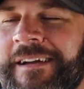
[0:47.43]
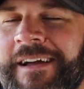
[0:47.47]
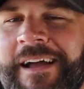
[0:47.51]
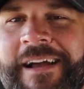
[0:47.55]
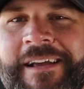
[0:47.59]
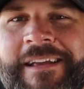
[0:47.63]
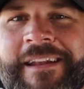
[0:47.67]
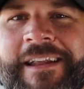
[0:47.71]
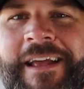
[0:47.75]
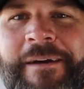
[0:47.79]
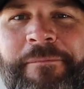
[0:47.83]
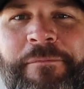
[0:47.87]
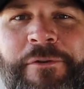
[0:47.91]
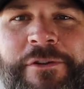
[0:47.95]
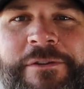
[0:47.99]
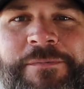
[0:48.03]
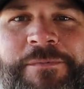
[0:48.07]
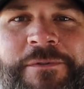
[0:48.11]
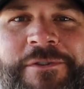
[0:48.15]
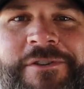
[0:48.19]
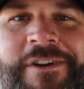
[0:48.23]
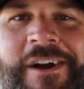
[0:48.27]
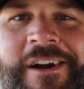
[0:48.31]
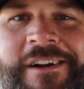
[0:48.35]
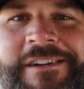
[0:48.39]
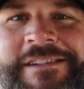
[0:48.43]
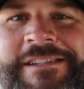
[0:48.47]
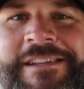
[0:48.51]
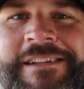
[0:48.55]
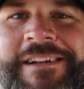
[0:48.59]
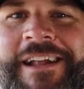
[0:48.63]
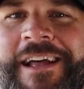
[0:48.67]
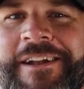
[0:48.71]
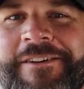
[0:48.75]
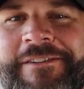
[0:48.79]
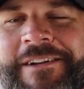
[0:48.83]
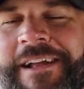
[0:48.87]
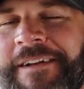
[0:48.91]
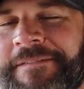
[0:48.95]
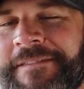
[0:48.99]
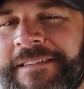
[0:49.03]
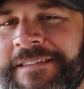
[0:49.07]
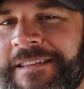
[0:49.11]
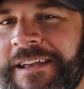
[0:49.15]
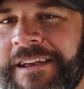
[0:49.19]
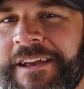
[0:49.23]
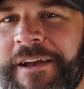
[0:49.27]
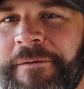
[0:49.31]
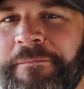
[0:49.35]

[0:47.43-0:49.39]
I can have multiple cars and I don't have to take